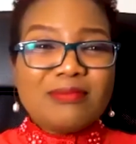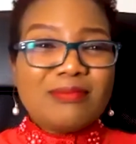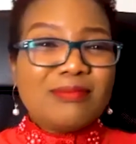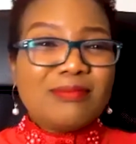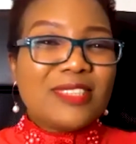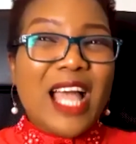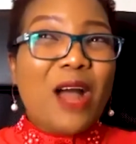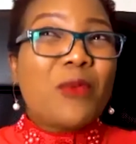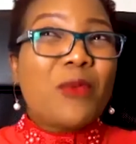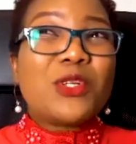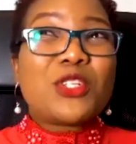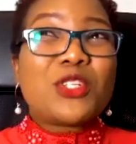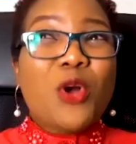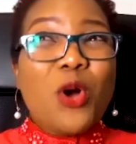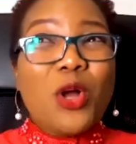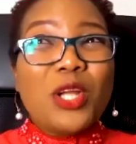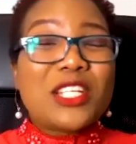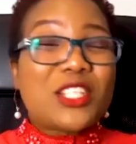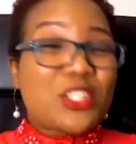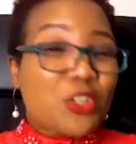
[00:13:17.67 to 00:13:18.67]
I would
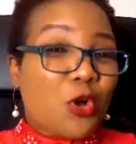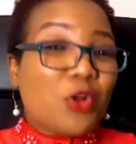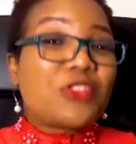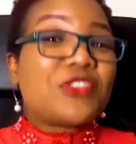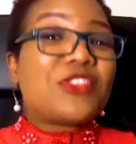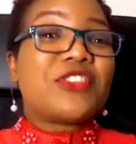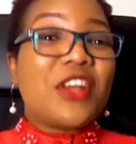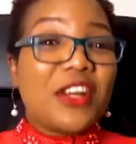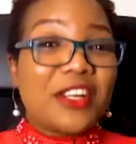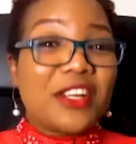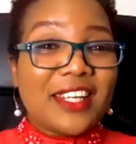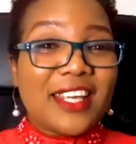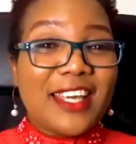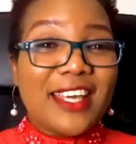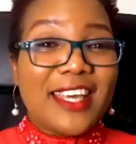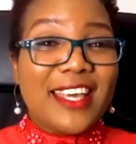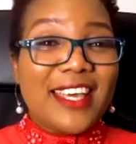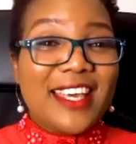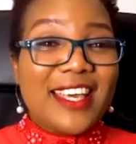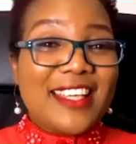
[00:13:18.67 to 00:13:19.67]
call it concern,
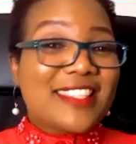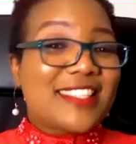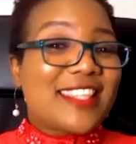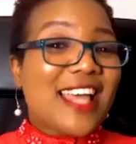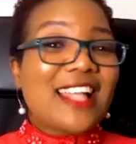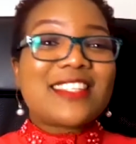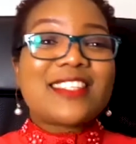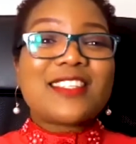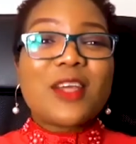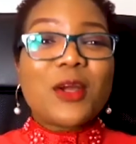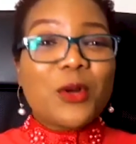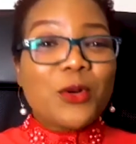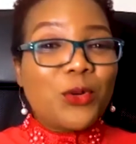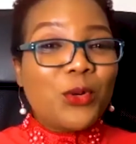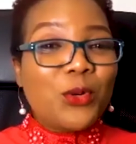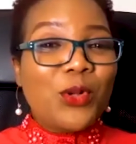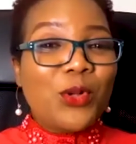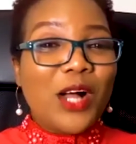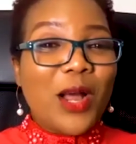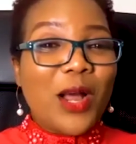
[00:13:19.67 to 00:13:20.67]
is that
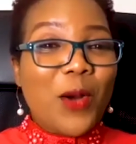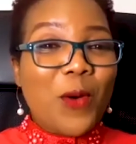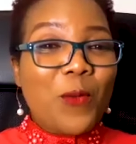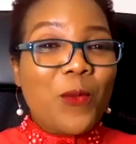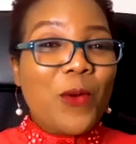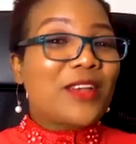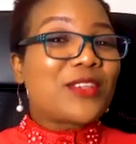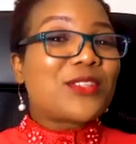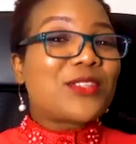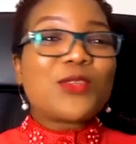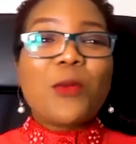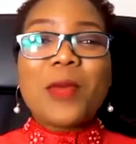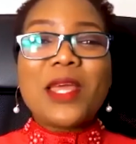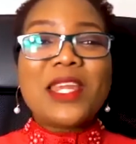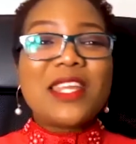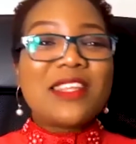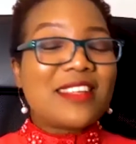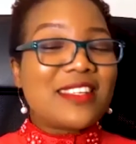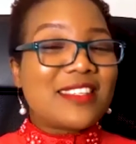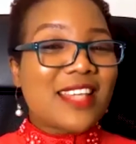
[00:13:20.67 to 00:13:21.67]
circle where so
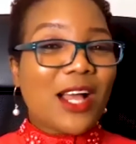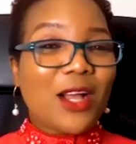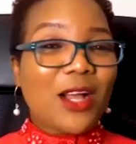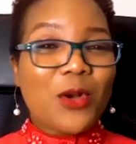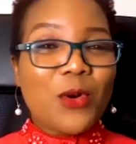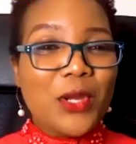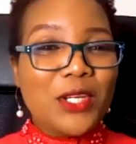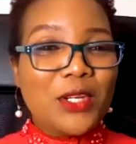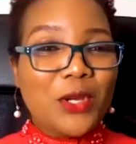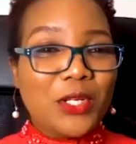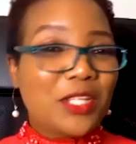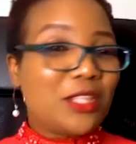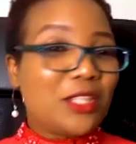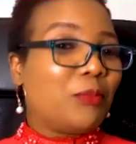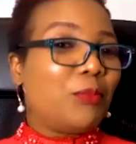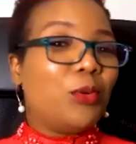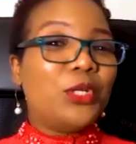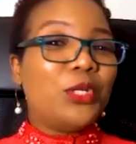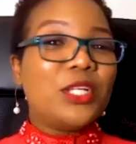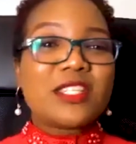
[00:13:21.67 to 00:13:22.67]
many things are going on in the
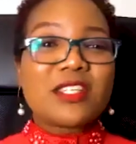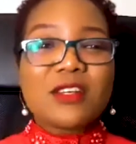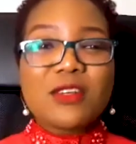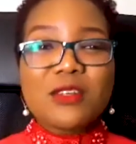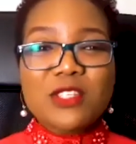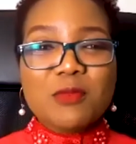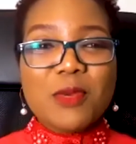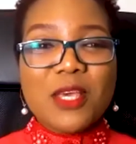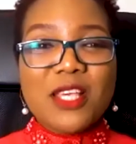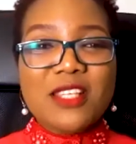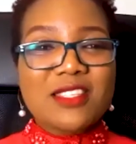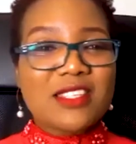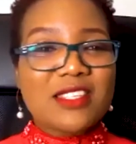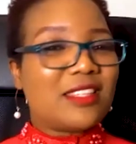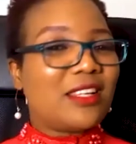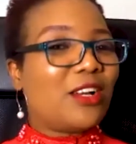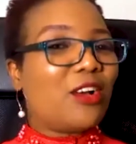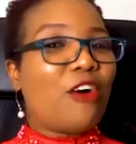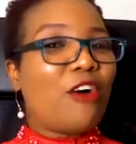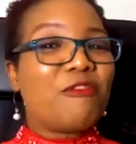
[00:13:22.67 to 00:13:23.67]
political space, in
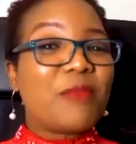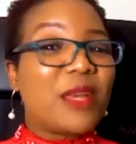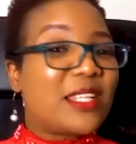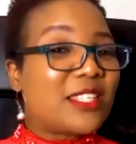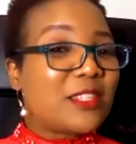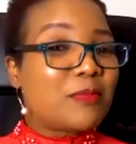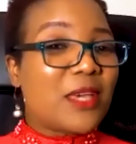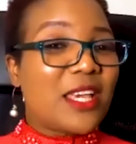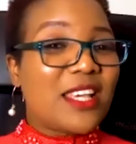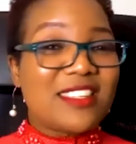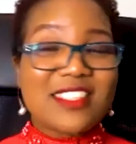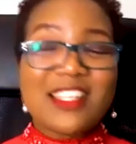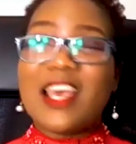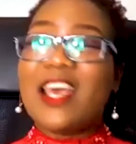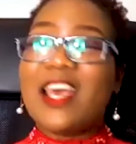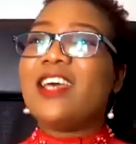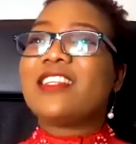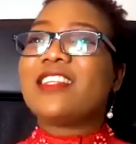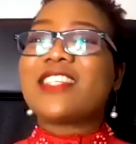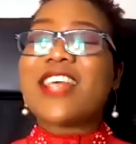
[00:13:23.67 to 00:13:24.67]
the government space,
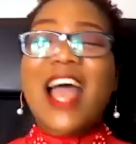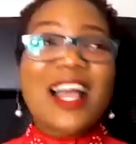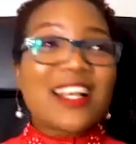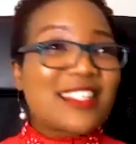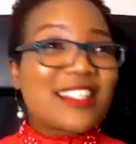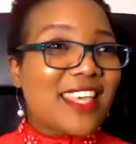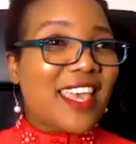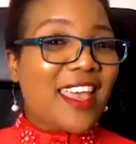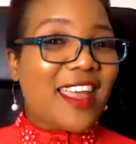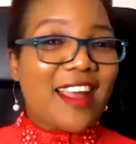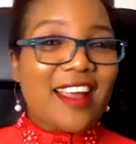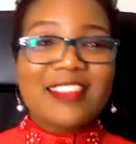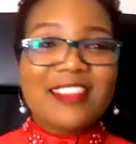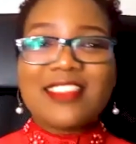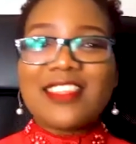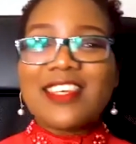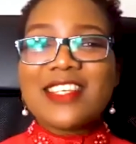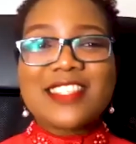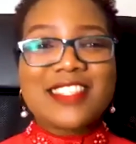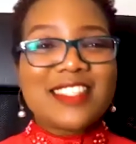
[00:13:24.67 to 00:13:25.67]
tax here,
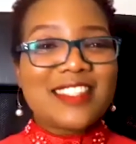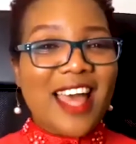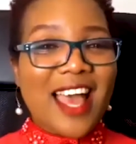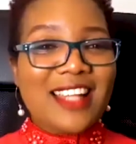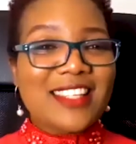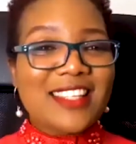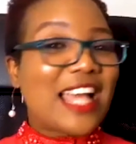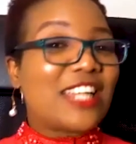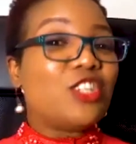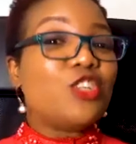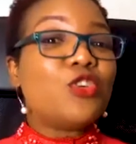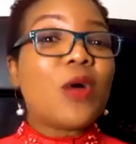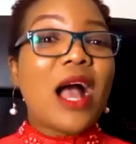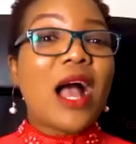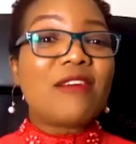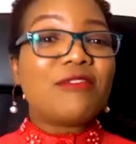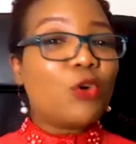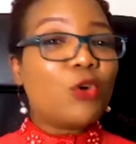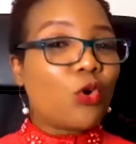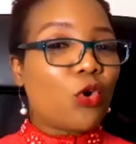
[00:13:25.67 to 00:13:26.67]
this, that, and you
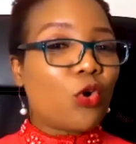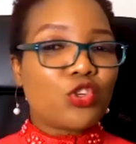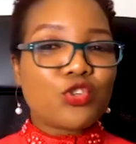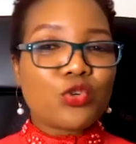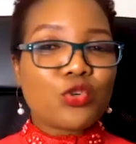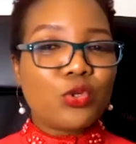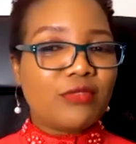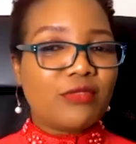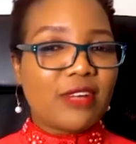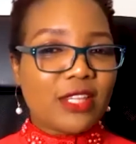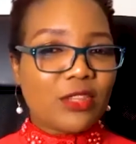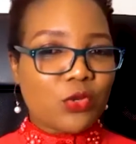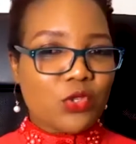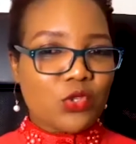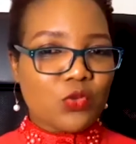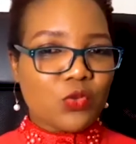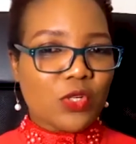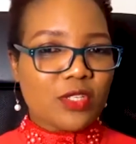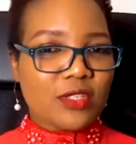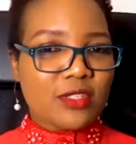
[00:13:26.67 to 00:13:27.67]
have no control over
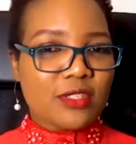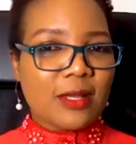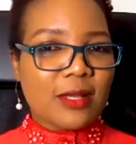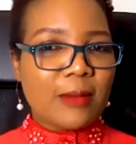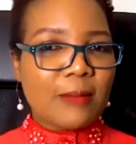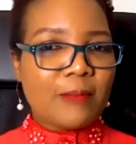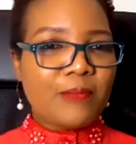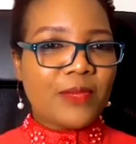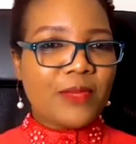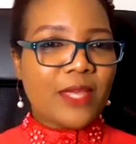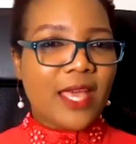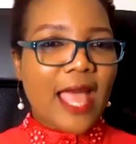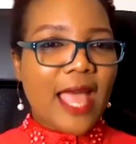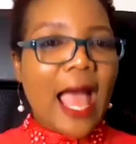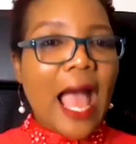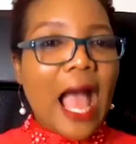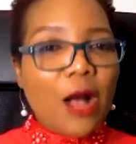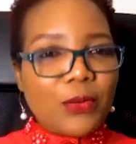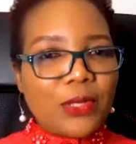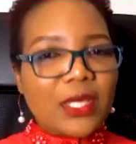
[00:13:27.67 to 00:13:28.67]
those ones.
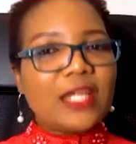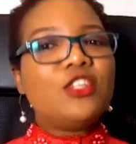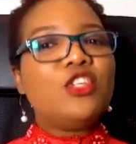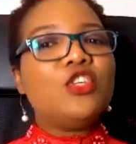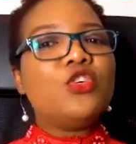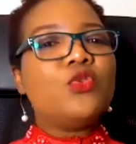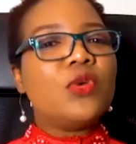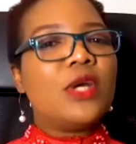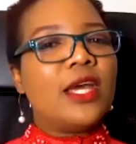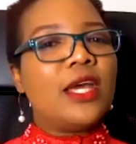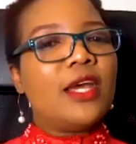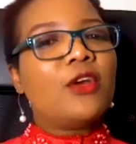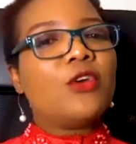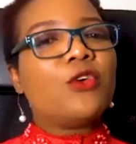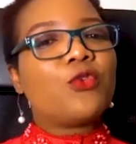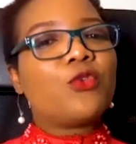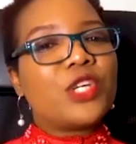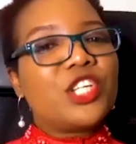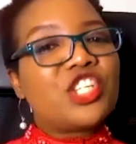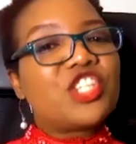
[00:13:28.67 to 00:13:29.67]
How can you
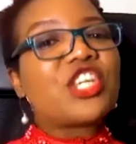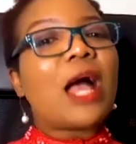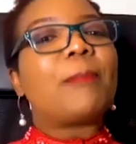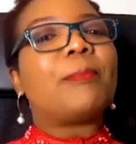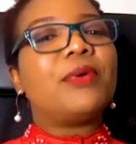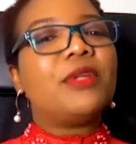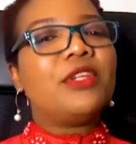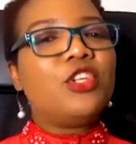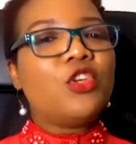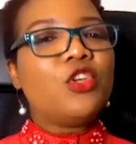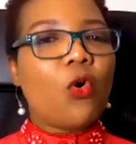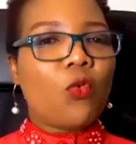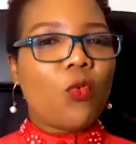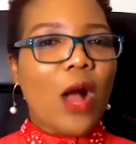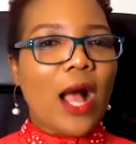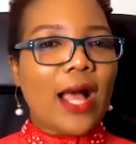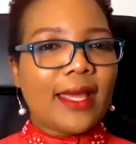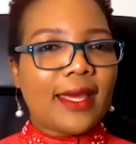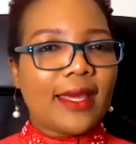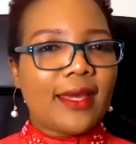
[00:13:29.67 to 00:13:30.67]
resharpen your
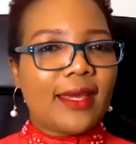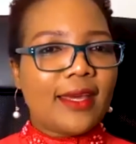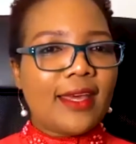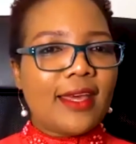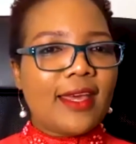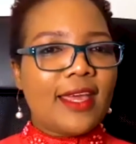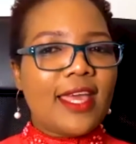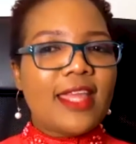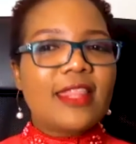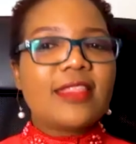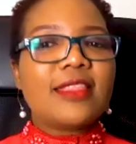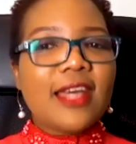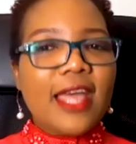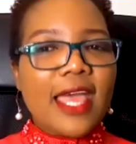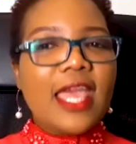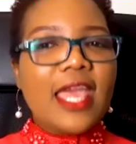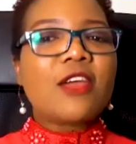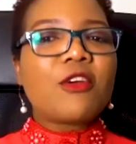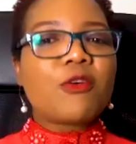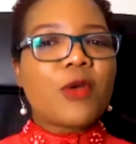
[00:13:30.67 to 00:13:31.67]
why in the
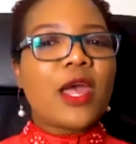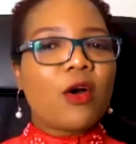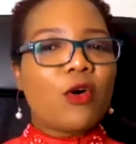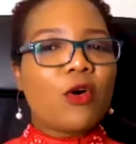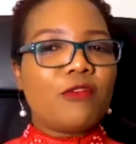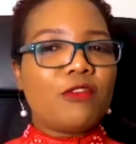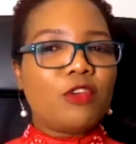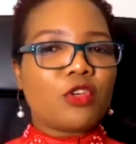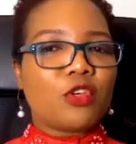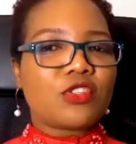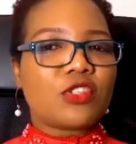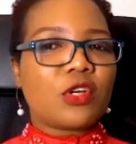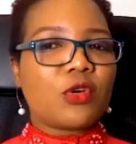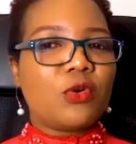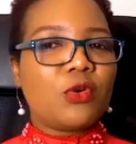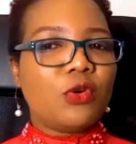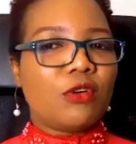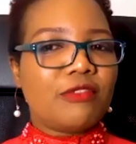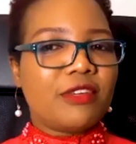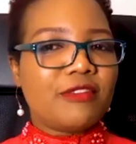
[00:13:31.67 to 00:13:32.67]
area of your
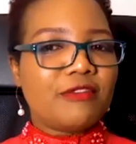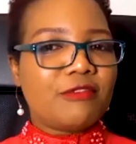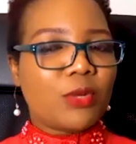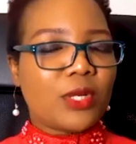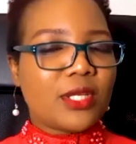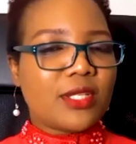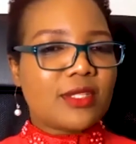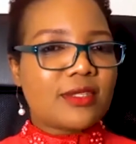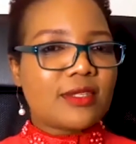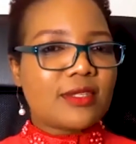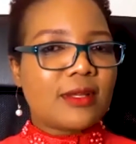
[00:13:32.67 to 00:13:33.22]
circle of influence?